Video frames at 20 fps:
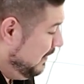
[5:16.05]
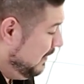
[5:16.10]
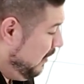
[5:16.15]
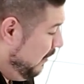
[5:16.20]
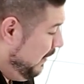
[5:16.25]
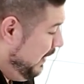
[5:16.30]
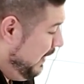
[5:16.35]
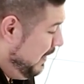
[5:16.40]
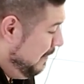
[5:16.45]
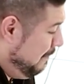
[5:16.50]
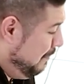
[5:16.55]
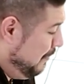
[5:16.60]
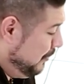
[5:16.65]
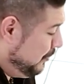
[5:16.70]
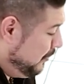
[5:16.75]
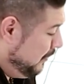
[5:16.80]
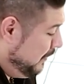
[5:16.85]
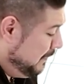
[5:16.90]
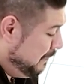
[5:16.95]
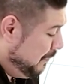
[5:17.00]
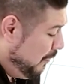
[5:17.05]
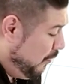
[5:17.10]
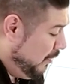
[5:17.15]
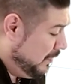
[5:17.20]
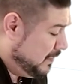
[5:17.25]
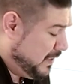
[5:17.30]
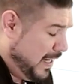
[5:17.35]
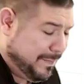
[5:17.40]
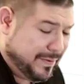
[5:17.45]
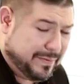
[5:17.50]
Go ahead and push on this
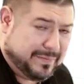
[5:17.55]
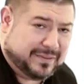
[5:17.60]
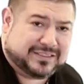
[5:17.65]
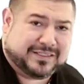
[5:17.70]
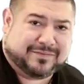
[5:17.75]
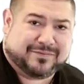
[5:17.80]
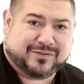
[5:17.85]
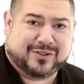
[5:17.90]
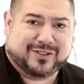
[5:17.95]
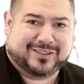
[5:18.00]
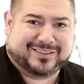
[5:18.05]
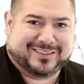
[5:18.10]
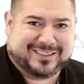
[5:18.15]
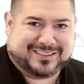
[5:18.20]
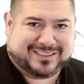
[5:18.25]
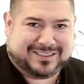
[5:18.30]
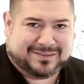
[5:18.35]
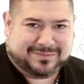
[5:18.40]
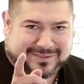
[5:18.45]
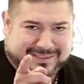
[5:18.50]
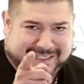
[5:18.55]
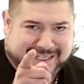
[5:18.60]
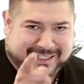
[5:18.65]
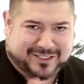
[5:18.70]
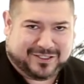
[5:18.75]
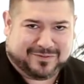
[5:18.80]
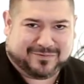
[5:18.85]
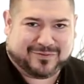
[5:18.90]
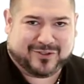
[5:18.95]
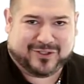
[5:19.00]
board. Compliments of Farouk Systems. Thank
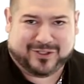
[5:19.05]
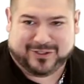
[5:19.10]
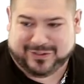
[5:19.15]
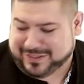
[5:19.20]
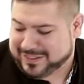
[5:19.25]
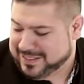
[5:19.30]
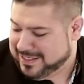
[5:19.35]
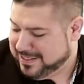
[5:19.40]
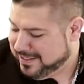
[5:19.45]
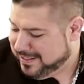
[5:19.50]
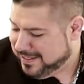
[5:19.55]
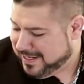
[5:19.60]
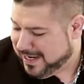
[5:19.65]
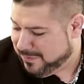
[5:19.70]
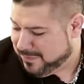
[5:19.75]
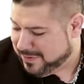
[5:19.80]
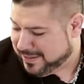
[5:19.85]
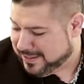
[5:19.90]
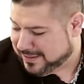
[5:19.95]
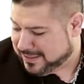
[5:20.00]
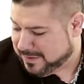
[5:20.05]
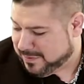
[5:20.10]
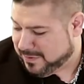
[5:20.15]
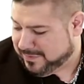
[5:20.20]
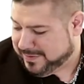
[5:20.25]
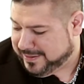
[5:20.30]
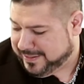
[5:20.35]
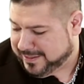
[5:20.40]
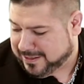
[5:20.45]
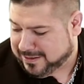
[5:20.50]
you, Farouk. And we're going to come
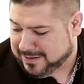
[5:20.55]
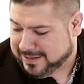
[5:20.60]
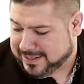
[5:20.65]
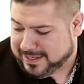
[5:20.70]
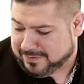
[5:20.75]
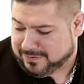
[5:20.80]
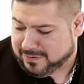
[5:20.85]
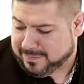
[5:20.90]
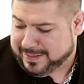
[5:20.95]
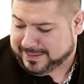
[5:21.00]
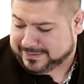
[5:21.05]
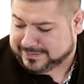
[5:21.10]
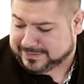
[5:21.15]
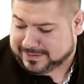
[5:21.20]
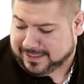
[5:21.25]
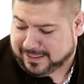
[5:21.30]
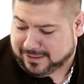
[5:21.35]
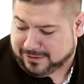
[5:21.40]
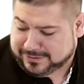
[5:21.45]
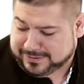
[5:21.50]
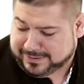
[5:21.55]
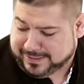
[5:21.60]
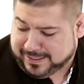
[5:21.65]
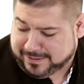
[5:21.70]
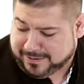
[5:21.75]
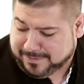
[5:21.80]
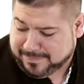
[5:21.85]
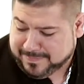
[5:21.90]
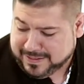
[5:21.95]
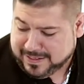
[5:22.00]
over here and I will mix the color
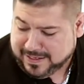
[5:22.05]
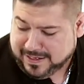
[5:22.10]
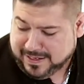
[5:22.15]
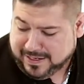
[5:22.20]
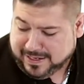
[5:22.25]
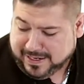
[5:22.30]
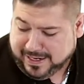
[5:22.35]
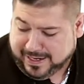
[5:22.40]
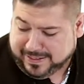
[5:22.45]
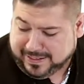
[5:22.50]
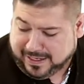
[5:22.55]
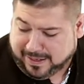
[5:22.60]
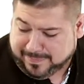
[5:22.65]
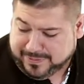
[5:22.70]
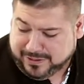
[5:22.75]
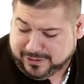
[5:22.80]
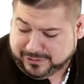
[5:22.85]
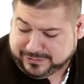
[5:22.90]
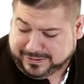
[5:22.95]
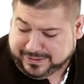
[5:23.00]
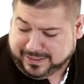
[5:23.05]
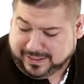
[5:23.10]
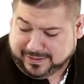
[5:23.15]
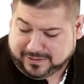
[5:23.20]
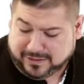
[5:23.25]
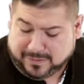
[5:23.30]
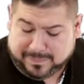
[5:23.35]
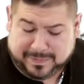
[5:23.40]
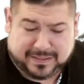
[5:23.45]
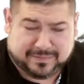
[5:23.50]
together. And I'm using a
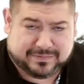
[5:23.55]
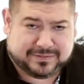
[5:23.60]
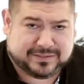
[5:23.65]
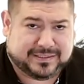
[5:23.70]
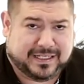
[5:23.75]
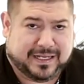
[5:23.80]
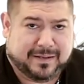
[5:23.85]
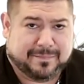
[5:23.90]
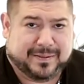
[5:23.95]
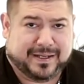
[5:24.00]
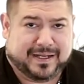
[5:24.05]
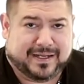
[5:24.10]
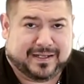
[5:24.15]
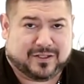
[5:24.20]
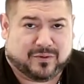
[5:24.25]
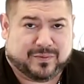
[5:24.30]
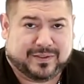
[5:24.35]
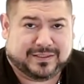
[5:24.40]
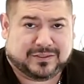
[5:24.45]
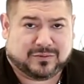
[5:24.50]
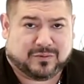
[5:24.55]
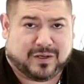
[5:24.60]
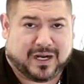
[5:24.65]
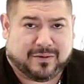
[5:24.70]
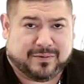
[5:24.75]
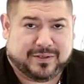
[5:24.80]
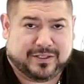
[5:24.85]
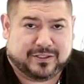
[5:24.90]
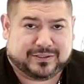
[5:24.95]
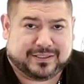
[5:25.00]
little bit of CB. The reason why
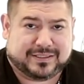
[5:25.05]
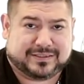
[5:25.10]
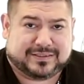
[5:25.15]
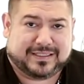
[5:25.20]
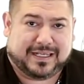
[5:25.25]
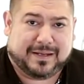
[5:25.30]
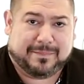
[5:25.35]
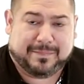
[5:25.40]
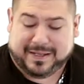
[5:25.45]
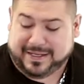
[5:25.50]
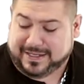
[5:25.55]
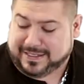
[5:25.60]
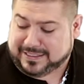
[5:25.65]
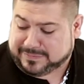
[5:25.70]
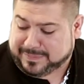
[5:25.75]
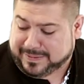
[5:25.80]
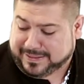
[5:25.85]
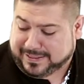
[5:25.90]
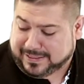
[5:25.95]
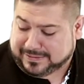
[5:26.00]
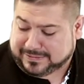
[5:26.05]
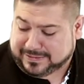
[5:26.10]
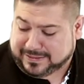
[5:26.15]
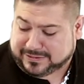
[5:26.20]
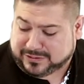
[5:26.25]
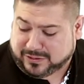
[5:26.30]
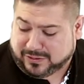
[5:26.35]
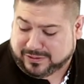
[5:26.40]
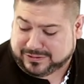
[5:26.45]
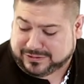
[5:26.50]
we're using CB is because
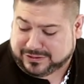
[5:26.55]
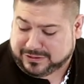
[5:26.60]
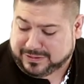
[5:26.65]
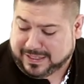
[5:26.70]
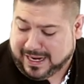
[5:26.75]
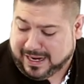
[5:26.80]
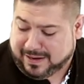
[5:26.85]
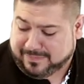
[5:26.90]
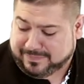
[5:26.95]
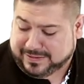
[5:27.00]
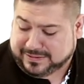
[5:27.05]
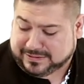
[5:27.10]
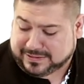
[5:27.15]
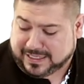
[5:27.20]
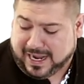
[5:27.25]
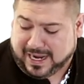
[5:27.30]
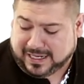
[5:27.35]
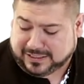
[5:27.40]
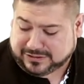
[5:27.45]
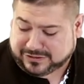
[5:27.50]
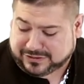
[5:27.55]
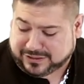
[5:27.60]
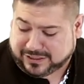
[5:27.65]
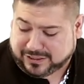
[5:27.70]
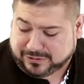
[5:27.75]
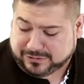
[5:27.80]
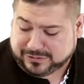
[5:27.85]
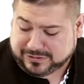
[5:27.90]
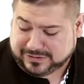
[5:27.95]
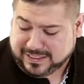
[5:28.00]
it's going to have these ash
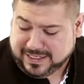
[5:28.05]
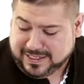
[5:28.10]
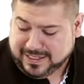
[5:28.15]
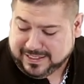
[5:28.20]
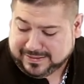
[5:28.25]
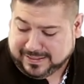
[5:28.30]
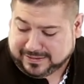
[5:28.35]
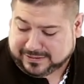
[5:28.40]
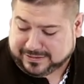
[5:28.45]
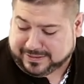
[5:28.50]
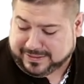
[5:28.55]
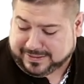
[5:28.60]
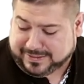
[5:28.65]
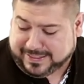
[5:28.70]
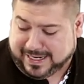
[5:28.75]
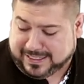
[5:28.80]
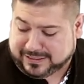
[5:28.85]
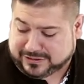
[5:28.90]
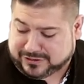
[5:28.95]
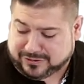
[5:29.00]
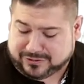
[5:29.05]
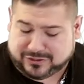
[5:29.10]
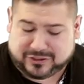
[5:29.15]
tones that's going to cancel.